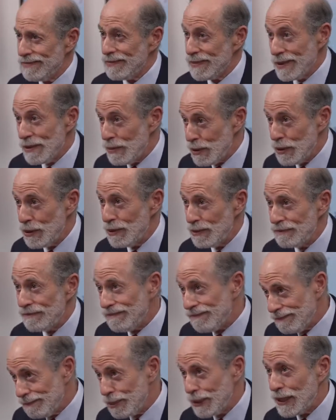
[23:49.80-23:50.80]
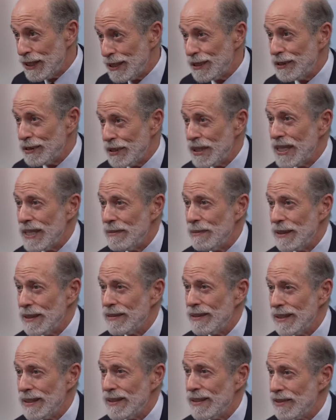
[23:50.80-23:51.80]
the Moon political team, I
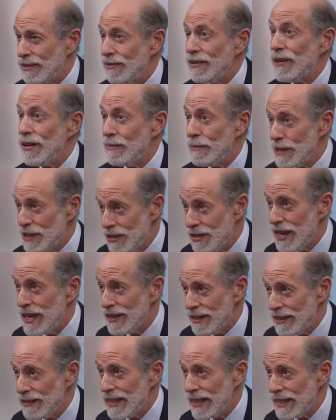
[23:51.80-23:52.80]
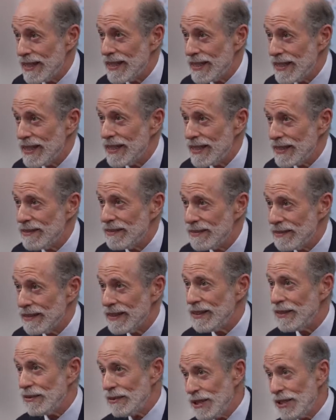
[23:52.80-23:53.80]
think, is very much set on that idea,
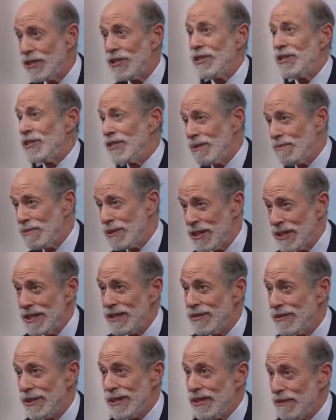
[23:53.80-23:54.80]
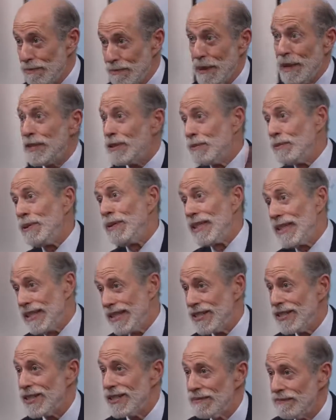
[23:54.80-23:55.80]
distance themselves and if possible get
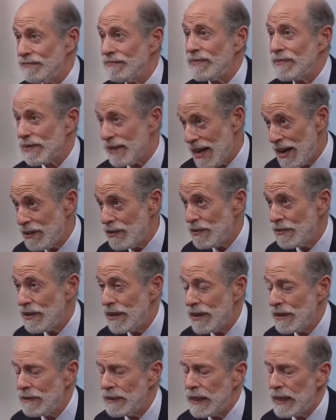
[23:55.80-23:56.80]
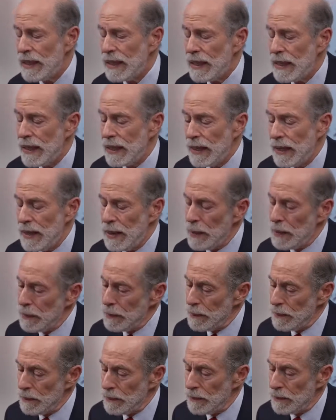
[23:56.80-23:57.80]
us out of there.
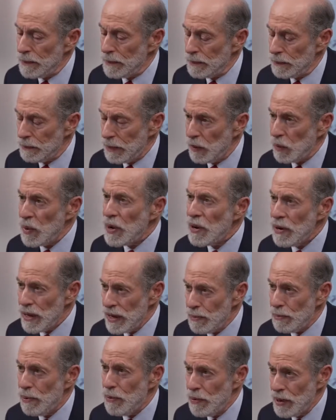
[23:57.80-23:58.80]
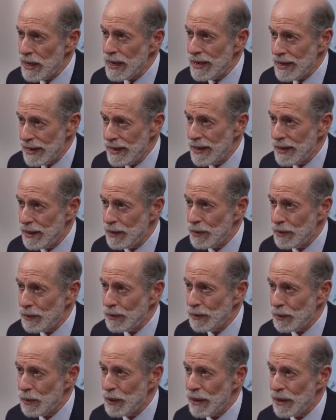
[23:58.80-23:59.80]
But we're at a point now
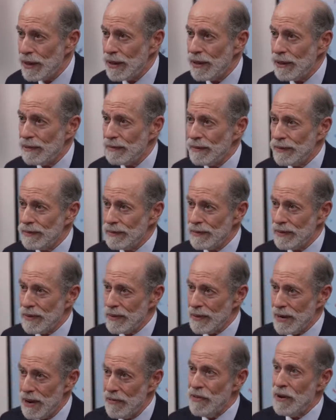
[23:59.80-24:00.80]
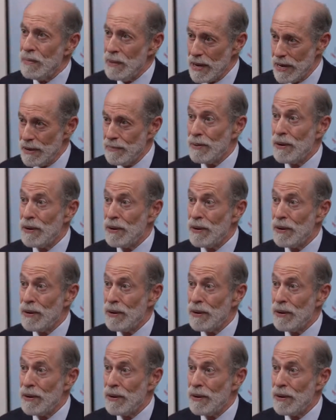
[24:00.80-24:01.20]
where everybody,